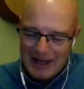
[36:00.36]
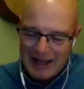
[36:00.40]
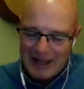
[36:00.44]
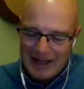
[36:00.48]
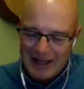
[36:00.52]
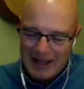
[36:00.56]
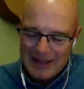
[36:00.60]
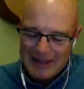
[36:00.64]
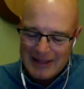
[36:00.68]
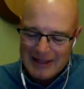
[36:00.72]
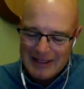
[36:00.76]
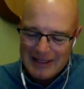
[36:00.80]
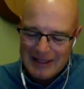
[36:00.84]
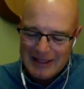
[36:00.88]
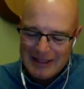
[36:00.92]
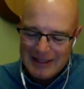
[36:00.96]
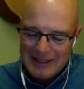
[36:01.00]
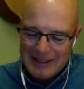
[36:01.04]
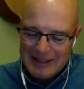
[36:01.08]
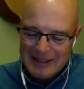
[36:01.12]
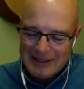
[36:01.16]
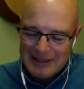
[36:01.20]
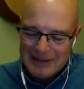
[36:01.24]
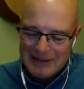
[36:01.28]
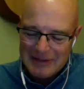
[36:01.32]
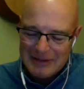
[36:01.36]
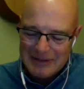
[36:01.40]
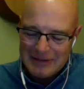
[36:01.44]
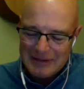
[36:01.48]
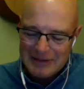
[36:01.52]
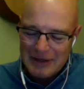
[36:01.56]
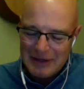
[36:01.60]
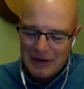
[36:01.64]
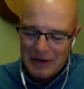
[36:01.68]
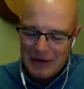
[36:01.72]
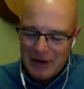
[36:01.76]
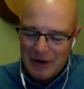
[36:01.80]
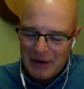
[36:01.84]
the,
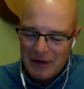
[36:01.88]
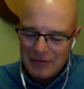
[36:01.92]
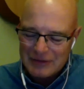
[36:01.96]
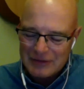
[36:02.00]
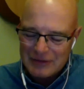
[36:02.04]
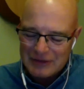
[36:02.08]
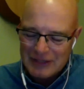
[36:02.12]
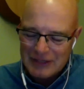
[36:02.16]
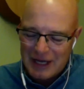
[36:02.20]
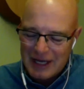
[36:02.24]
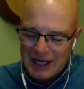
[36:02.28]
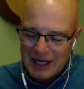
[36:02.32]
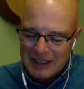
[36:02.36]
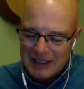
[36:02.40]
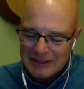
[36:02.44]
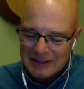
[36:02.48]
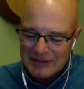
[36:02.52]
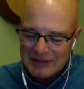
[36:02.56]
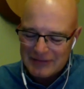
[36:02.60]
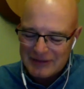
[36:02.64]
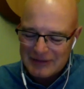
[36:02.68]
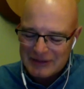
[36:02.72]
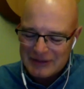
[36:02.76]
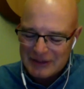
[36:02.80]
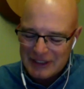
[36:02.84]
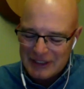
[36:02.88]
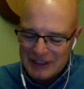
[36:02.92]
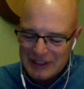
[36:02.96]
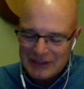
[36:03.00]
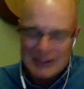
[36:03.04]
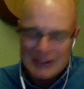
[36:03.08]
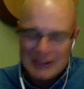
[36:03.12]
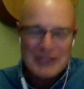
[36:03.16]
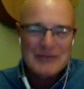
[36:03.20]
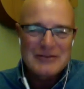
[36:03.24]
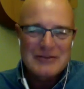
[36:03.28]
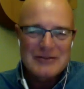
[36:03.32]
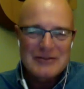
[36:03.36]
there are signs of the
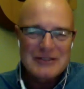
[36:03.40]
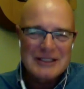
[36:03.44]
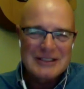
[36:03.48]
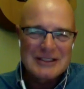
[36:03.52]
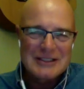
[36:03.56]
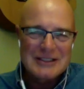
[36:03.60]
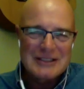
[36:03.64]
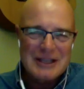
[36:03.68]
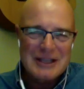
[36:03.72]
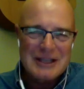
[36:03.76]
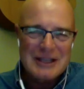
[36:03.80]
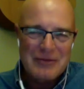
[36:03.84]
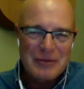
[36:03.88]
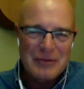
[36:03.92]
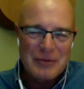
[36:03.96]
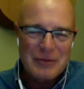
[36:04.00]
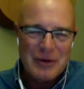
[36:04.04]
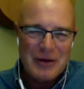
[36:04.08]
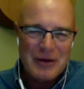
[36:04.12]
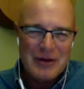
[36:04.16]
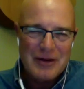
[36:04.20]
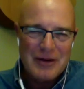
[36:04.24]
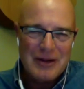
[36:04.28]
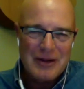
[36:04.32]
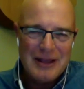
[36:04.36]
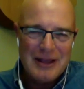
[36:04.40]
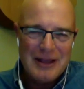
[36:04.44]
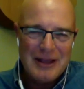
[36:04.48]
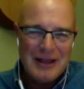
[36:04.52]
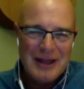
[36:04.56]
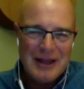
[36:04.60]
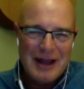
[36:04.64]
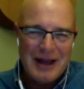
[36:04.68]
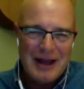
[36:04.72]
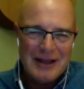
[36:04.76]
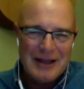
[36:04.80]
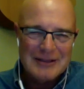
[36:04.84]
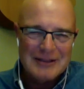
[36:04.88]
changing of seasons everywhere.
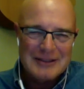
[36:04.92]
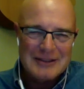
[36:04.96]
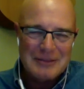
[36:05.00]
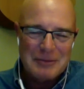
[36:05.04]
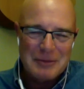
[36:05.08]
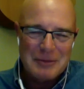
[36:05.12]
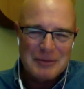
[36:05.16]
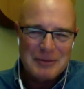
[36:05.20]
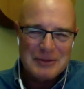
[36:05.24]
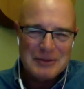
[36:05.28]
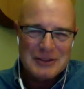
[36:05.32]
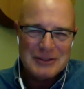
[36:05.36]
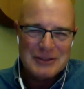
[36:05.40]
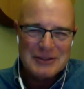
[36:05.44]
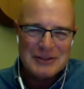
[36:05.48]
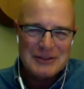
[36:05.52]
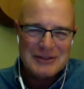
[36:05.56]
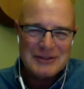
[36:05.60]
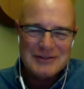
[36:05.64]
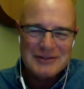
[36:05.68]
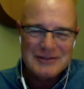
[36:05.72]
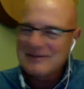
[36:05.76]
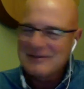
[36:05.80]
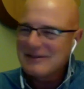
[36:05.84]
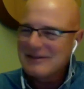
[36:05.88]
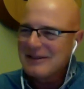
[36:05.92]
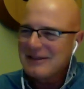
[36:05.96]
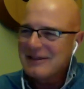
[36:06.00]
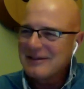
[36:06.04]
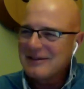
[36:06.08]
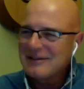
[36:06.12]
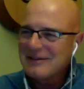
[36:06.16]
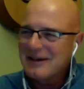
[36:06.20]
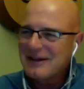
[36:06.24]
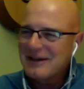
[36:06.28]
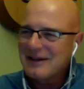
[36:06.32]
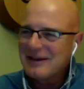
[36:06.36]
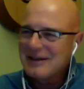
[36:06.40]
Someone was just
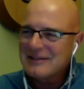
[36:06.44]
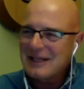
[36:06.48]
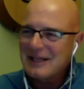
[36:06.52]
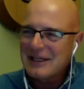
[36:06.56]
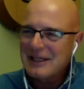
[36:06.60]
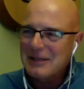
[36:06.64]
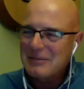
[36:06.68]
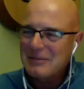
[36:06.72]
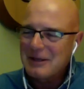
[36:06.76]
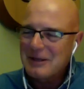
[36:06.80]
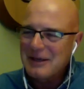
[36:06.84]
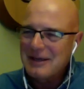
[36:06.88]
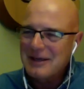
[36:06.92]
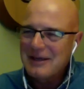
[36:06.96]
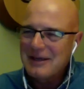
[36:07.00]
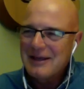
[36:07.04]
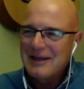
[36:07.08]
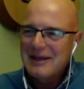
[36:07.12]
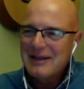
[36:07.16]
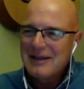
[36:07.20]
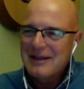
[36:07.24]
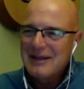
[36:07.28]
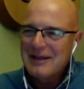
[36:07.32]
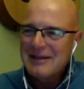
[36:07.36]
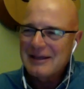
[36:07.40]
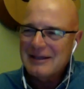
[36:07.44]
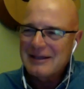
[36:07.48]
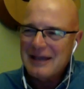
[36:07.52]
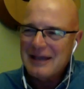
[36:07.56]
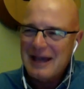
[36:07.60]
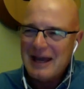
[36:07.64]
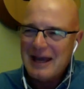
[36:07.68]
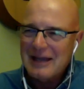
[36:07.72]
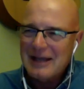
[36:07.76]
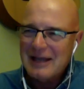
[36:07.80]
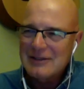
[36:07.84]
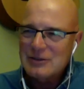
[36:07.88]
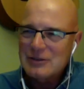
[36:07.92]
telling me that
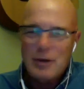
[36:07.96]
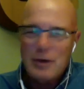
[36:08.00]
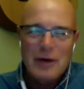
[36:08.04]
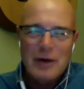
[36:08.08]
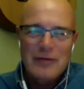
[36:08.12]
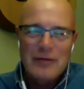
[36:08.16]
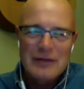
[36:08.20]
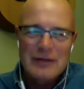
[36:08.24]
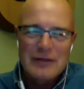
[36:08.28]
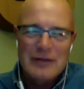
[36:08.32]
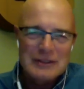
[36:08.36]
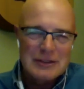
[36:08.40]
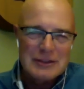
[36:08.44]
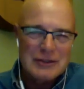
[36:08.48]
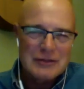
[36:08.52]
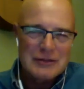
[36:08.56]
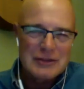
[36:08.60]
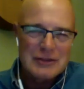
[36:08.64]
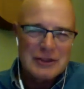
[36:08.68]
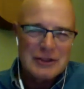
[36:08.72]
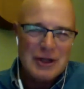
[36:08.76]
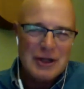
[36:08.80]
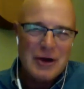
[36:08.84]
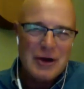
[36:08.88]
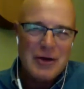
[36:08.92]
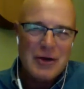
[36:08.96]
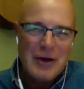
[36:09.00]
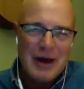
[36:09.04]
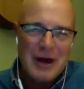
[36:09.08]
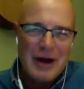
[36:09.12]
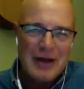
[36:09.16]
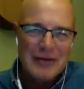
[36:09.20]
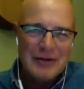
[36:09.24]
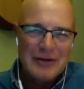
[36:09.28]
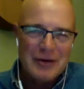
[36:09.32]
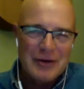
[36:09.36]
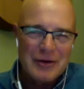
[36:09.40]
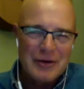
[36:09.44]
they had 12 inches of snow
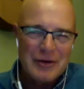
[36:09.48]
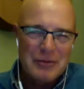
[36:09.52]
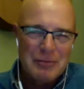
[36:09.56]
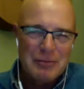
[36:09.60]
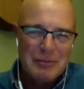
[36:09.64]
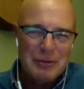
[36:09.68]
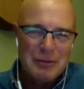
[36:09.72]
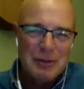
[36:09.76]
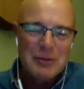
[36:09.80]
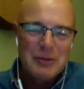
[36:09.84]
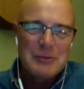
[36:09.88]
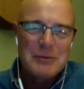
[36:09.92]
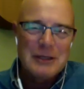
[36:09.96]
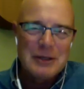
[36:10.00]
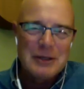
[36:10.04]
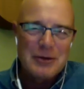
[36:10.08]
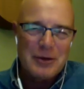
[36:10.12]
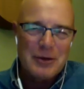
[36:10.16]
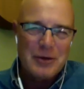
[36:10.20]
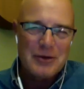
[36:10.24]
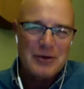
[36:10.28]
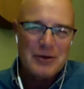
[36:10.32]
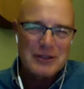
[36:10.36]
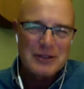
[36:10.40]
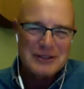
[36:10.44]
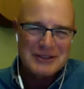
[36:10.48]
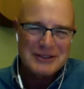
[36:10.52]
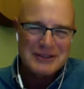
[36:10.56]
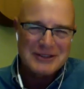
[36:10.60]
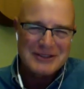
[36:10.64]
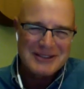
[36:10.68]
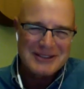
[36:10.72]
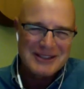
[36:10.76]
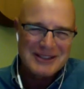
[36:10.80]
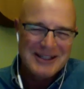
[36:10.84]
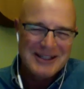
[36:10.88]
on their blooming crocuses.